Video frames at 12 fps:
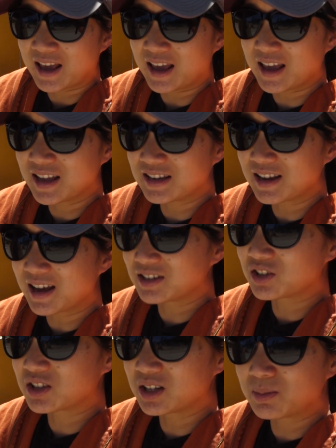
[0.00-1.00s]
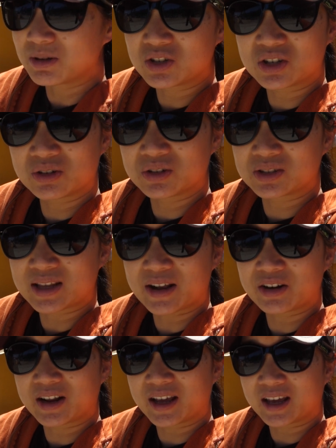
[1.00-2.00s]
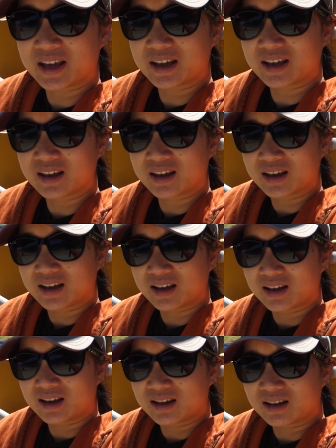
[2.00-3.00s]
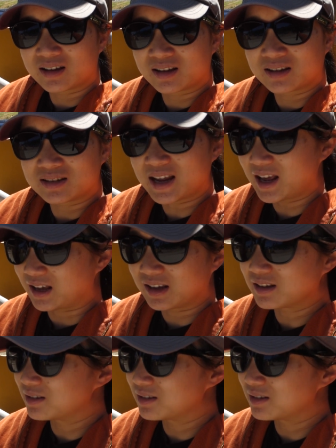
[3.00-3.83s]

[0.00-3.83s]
And yeah, so it's gonna be a chill Saturday day.